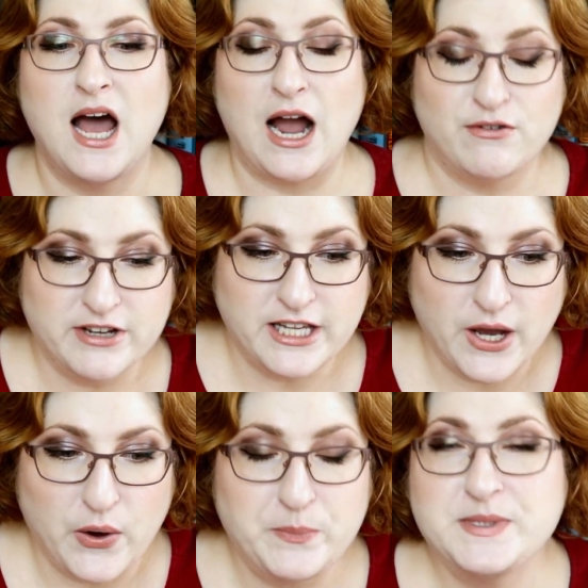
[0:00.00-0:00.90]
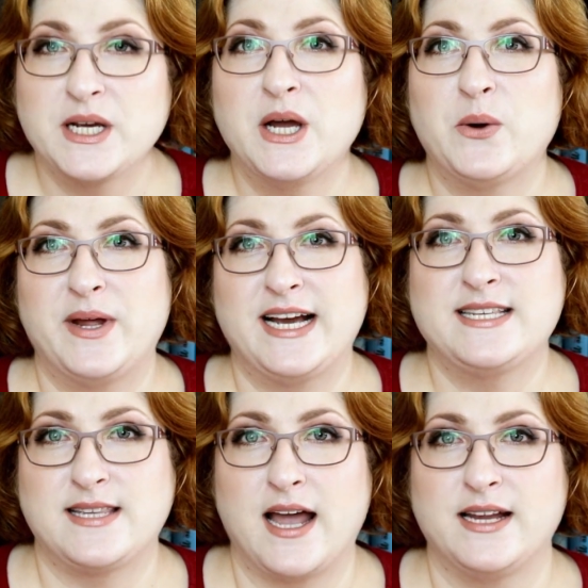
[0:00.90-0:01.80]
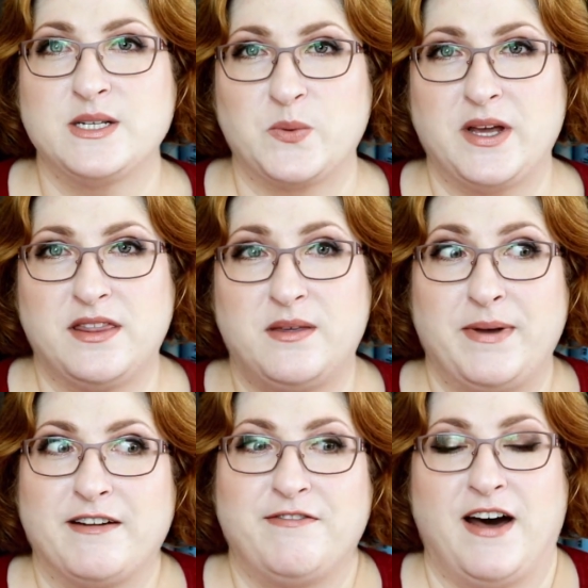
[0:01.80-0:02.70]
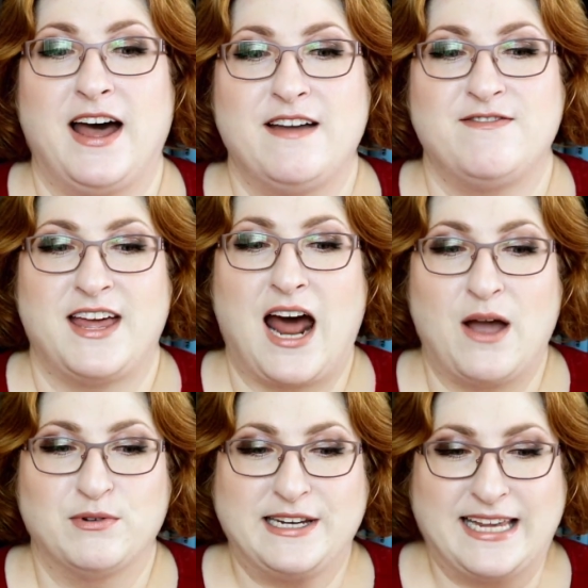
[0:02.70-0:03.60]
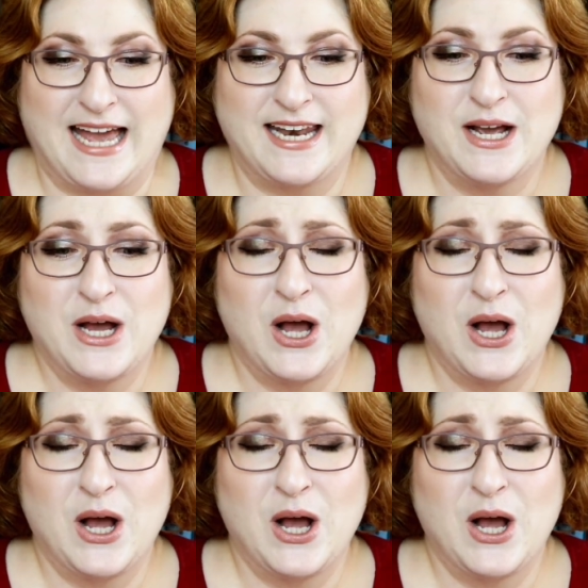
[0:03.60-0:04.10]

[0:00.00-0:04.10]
I really hoped when I signed with the Big Five that I would get